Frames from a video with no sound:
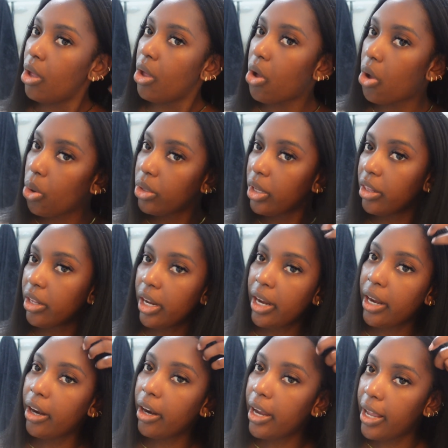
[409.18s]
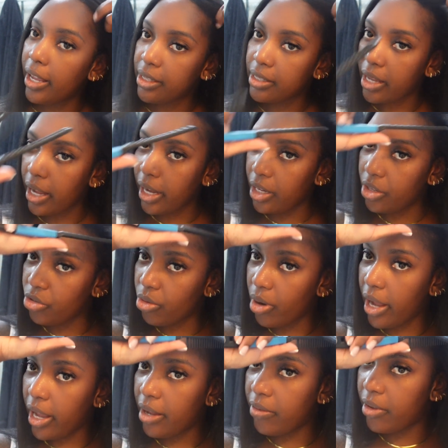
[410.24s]
holding the hair as I
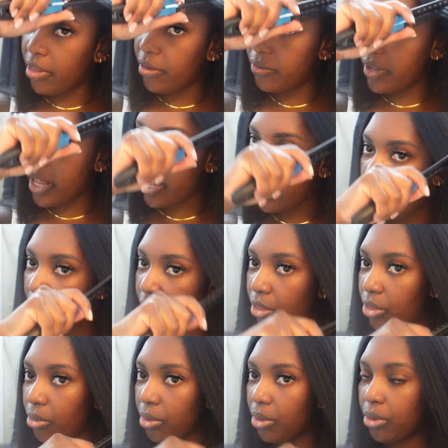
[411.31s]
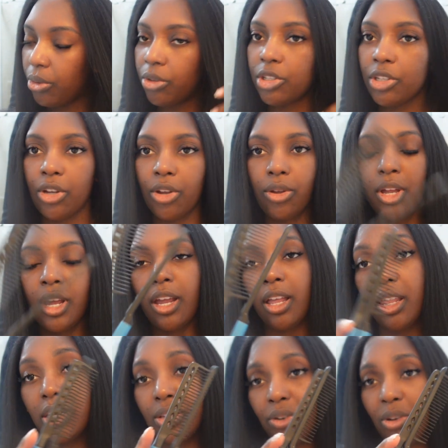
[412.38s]
drive the flat iron through. So
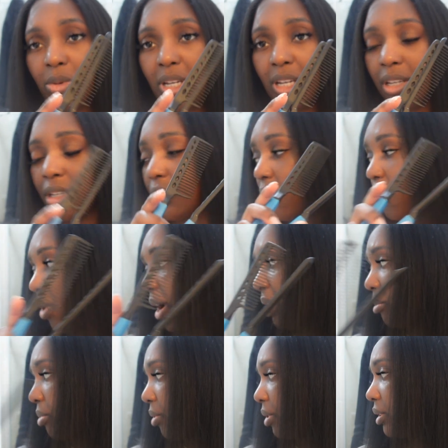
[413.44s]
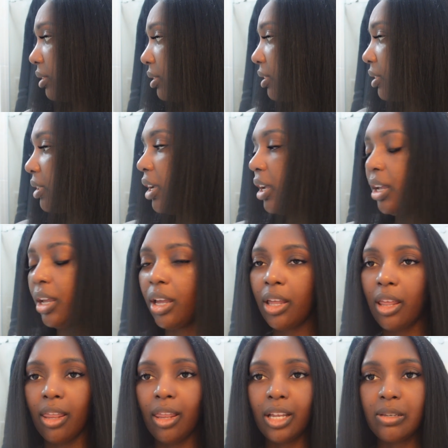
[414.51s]
this for me is quite important.
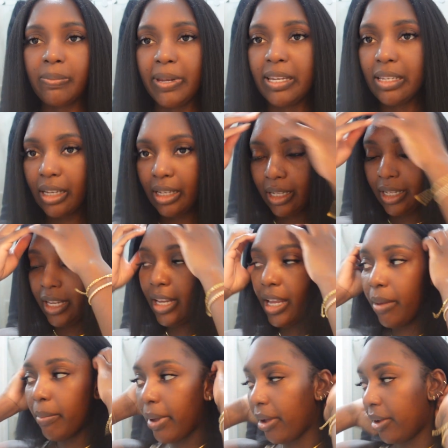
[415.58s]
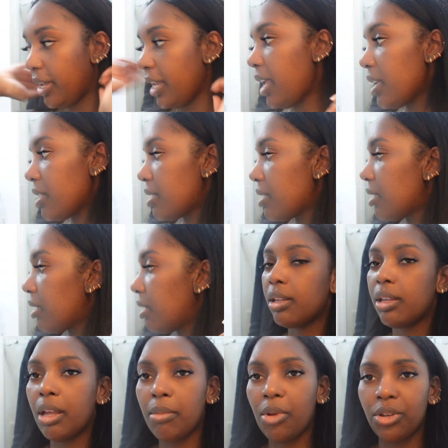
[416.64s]
That's basically about it.
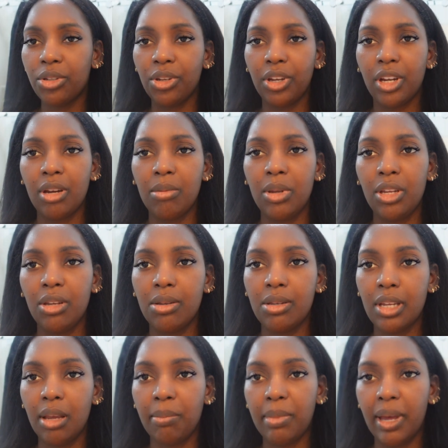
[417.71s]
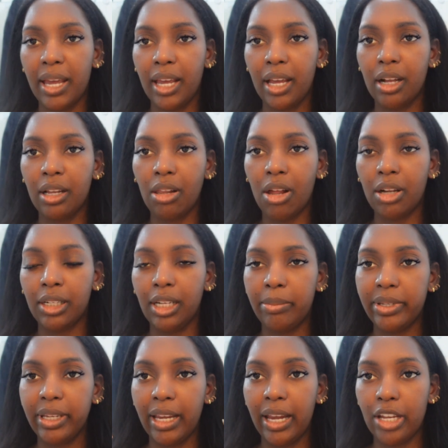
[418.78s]
I'm also going to be using my claw
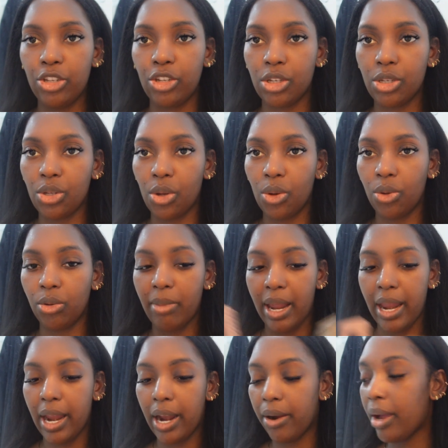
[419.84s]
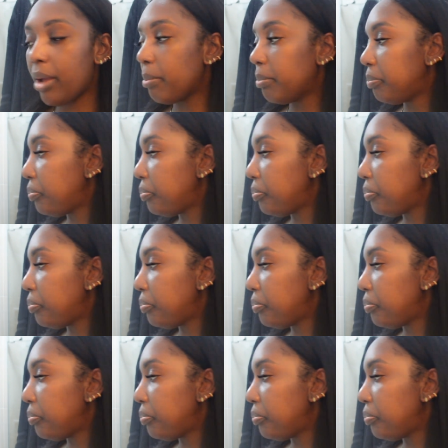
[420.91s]
clips again just to hold my hair up.